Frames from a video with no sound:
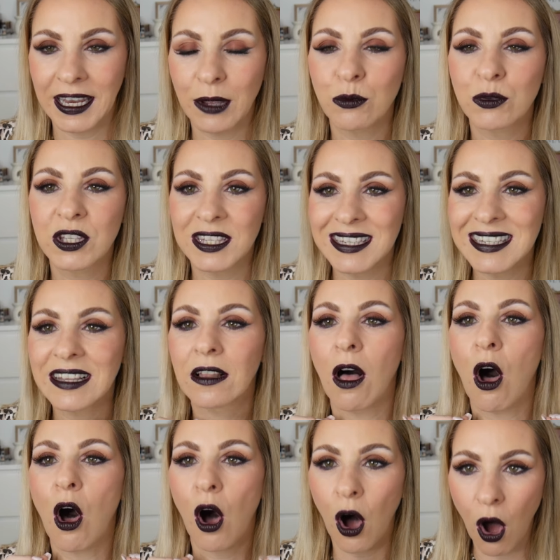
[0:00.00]
it was still
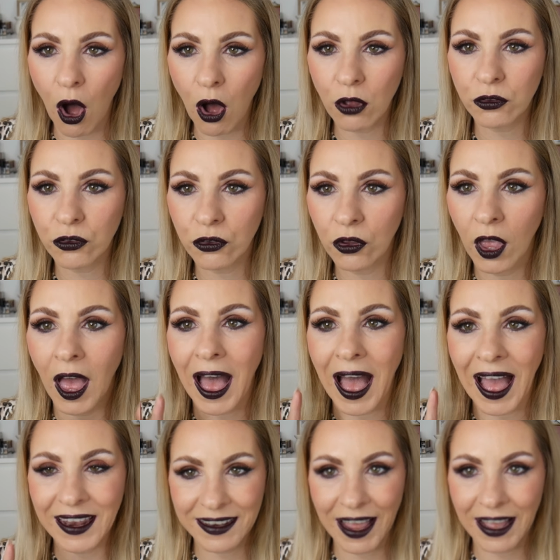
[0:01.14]
hot
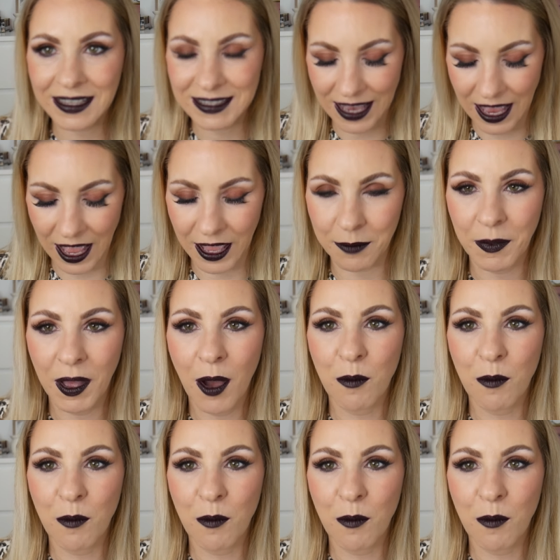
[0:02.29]
at night time,